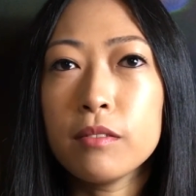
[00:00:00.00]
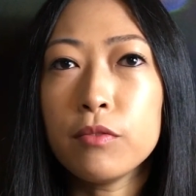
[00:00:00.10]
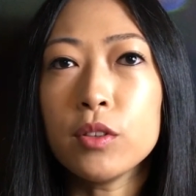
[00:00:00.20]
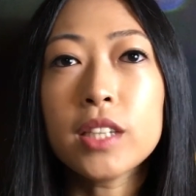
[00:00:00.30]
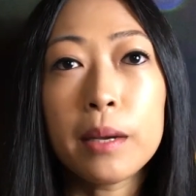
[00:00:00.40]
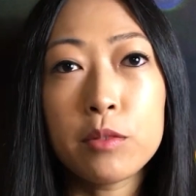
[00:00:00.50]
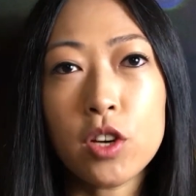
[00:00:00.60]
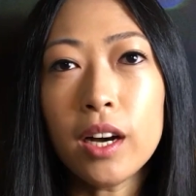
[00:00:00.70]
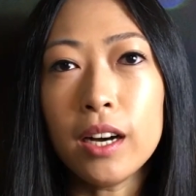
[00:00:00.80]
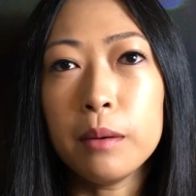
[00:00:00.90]
full-time
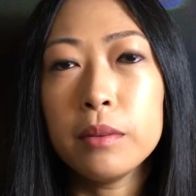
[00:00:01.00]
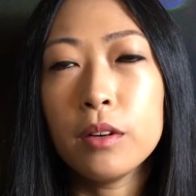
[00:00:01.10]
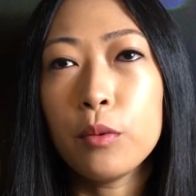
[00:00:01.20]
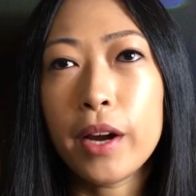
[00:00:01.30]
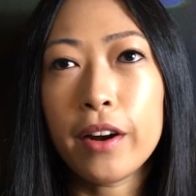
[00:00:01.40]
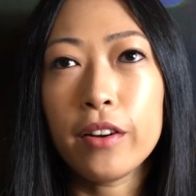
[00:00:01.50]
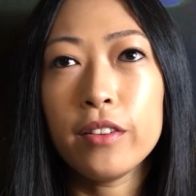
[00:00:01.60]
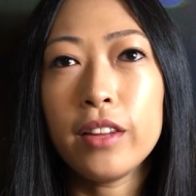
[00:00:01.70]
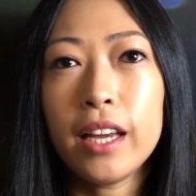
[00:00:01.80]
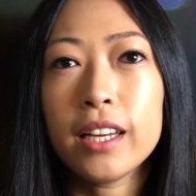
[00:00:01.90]
job where
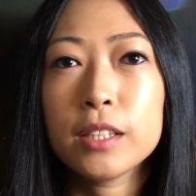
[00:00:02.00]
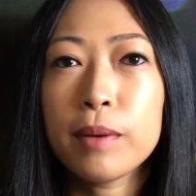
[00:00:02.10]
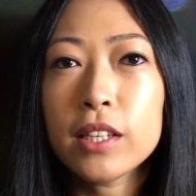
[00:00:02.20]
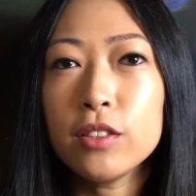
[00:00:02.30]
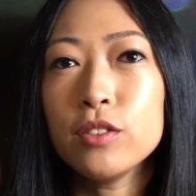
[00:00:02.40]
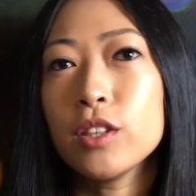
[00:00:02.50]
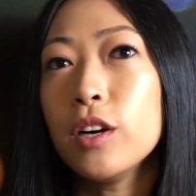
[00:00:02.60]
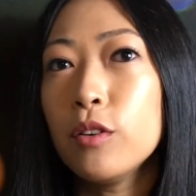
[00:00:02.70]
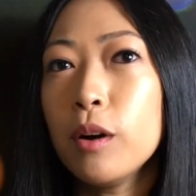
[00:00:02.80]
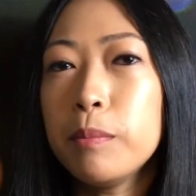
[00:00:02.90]
they expect you to
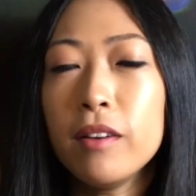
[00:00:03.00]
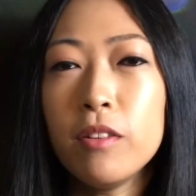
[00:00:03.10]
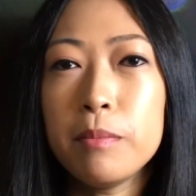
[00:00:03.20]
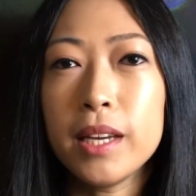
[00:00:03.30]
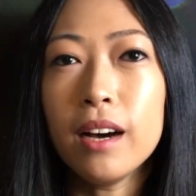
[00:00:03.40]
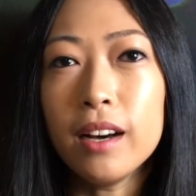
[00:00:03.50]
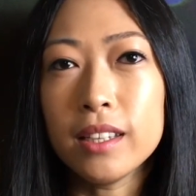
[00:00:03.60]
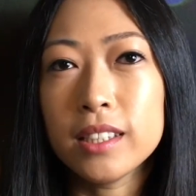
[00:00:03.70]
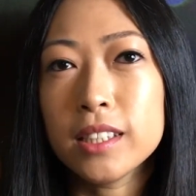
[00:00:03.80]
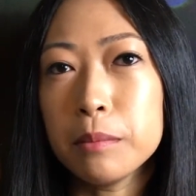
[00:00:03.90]
go above and
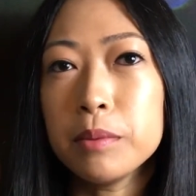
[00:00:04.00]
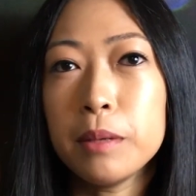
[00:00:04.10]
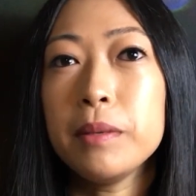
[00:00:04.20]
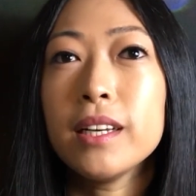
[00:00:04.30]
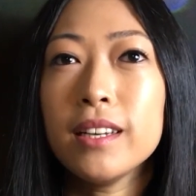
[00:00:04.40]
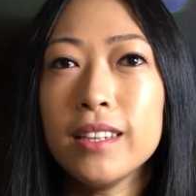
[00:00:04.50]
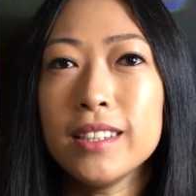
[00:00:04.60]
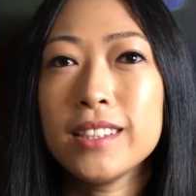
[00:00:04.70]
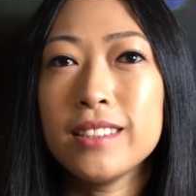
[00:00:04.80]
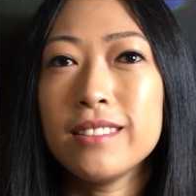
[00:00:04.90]
beyond simply
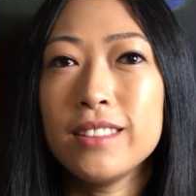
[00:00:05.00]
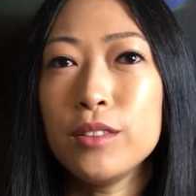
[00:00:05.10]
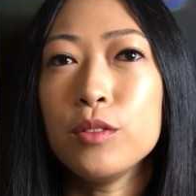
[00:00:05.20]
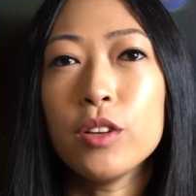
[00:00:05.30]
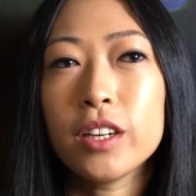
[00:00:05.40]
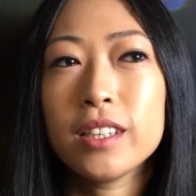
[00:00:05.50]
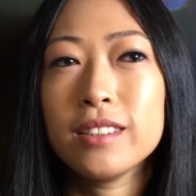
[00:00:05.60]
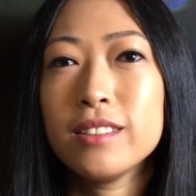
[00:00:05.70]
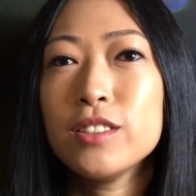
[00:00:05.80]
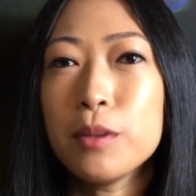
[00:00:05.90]
because you look
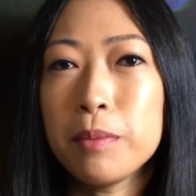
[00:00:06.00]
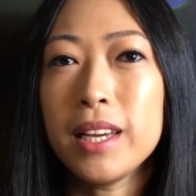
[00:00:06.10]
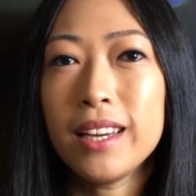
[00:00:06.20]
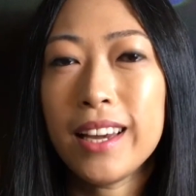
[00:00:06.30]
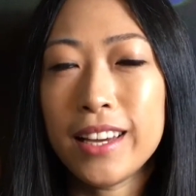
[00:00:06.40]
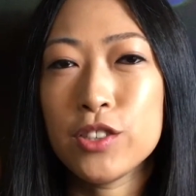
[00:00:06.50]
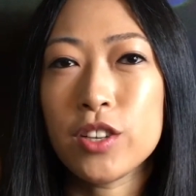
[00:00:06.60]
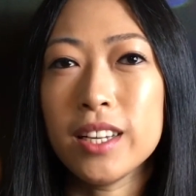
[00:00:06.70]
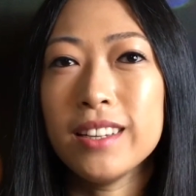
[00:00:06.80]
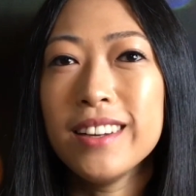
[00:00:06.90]
to be
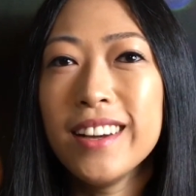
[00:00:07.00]
Asian.